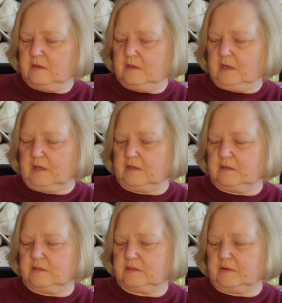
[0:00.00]
Yeah,
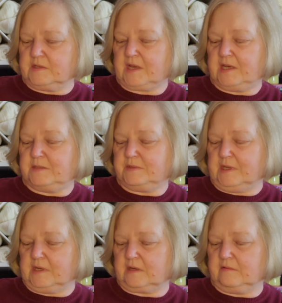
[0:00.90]
so it's
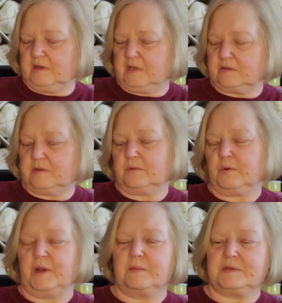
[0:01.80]
80% acrylic,
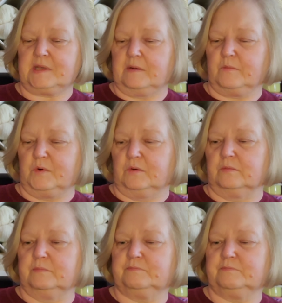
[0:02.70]
20% wool,